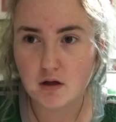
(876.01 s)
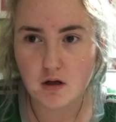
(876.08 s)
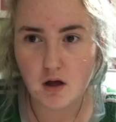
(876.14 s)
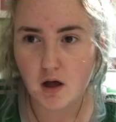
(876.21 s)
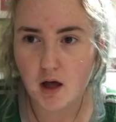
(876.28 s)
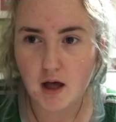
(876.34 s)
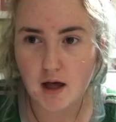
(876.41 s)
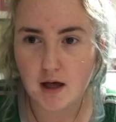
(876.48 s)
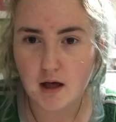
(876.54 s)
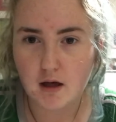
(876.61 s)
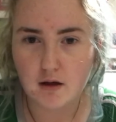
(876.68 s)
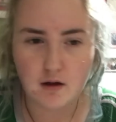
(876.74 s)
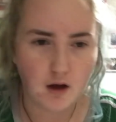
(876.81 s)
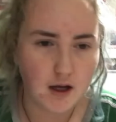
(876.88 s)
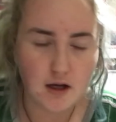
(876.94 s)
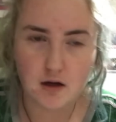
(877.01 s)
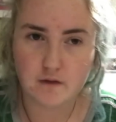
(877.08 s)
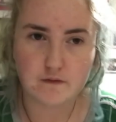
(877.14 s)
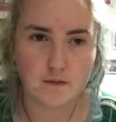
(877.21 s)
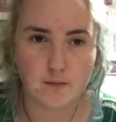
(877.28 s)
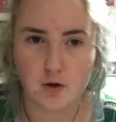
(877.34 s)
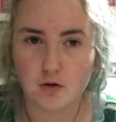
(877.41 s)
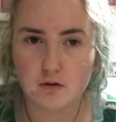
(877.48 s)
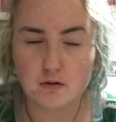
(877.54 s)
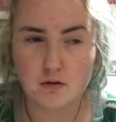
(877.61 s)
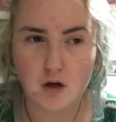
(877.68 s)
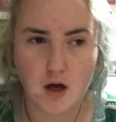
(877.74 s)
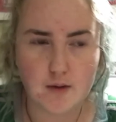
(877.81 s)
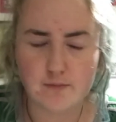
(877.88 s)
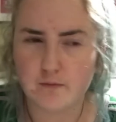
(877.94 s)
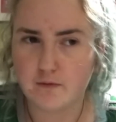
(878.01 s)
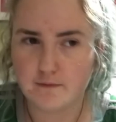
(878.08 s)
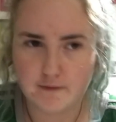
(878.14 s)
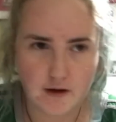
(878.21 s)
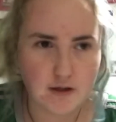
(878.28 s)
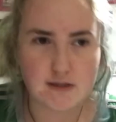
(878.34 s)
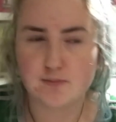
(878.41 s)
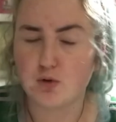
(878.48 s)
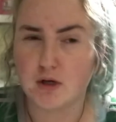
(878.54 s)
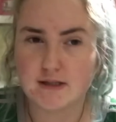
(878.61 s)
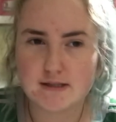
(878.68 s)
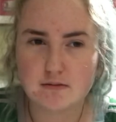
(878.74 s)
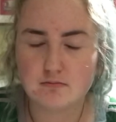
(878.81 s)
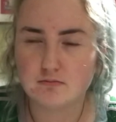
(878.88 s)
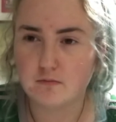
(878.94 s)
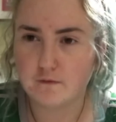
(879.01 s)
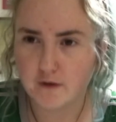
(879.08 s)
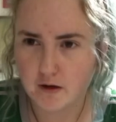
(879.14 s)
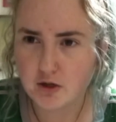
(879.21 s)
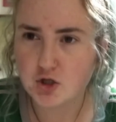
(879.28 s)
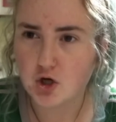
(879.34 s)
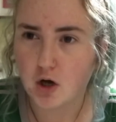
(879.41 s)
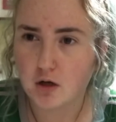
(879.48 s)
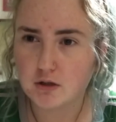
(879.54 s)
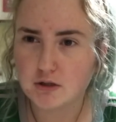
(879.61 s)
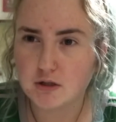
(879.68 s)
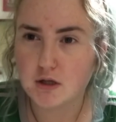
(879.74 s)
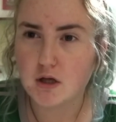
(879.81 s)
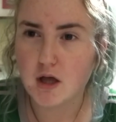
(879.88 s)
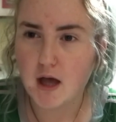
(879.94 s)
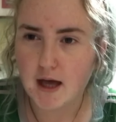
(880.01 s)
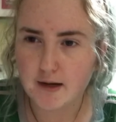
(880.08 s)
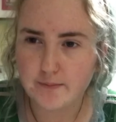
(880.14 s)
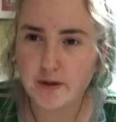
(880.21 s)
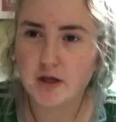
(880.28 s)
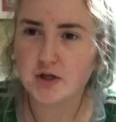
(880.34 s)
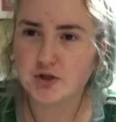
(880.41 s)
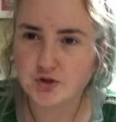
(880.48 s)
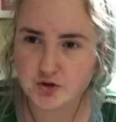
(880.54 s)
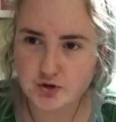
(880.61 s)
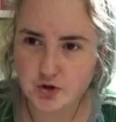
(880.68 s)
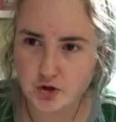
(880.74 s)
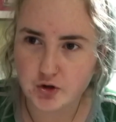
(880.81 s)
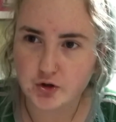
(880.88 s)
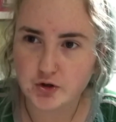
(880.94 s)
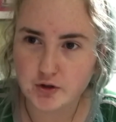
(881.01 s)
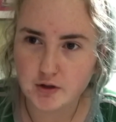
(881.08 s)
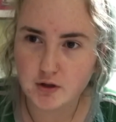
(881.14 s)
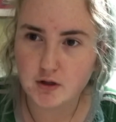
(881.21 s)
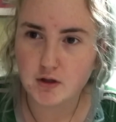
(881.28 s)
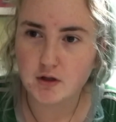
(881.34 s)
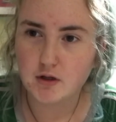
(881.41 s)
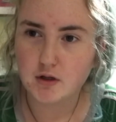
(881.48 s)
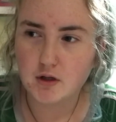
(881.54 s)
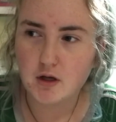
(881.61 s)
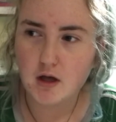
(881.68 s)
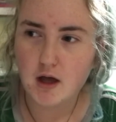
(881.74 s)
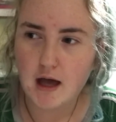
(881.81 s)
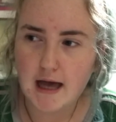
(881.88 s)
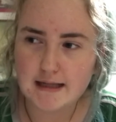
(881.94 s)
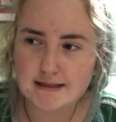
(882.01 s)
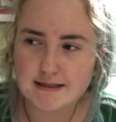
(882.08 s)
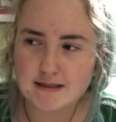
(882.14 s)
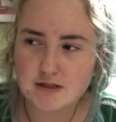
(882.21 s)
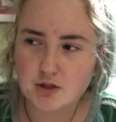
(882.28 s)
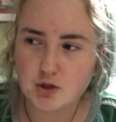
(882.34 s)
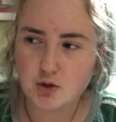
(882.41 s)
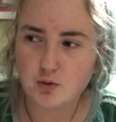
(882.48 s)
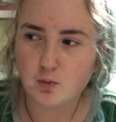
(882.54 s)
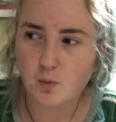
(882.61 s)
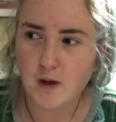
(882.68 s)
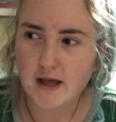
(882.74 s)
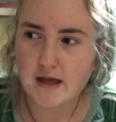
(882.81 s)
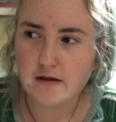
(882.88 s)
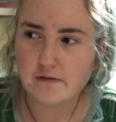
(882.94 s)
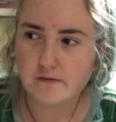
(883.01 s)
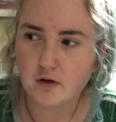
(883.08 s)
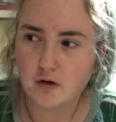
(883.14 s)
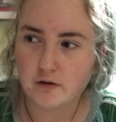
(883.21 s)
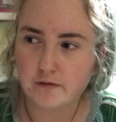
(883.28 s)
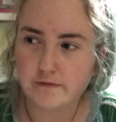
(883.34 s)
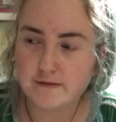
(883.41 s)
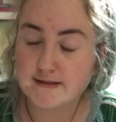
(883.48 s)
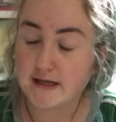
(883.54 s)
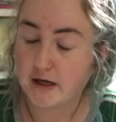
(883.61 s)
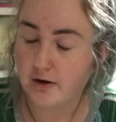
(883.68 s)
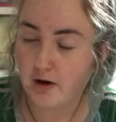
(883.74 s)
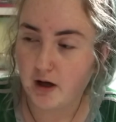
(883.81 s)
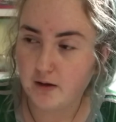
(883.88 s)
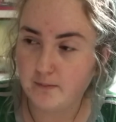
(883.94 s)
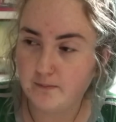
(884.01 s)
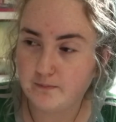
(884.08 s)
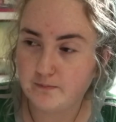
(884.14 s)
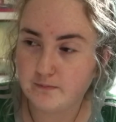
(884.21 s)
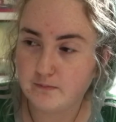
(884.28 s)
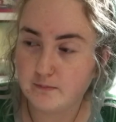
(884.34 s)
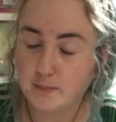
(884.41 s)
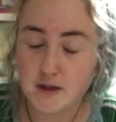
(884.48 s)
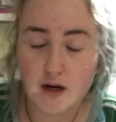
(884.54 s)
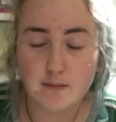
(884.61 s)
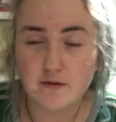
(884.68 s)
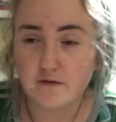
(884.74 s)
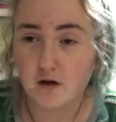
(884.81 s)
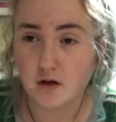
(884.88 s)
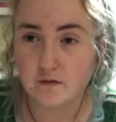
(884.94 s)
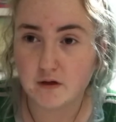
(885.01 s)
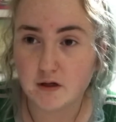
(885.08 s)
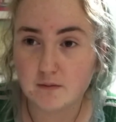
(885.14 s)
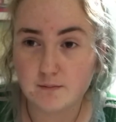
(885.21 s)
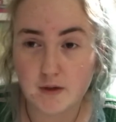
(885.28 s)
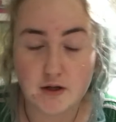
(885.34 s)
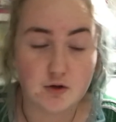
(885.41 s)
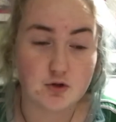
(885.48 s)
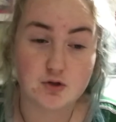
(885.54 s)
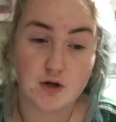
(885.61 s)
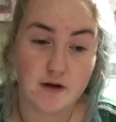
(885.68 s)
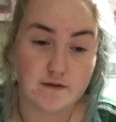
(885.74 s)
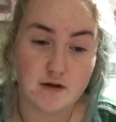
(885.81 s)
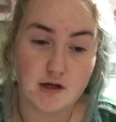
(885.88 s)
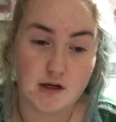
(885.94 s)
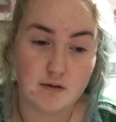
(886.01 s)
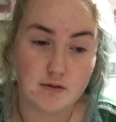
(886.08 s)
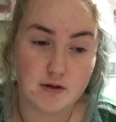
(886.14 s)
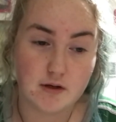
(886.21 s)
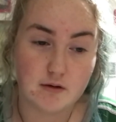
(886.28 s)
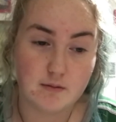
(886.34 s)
Uh, I love them all. I'm very surprised, very shocked, and a bit concerned at this new wave of Sarah, but I'm evolving, and you're just going to have to deal with it.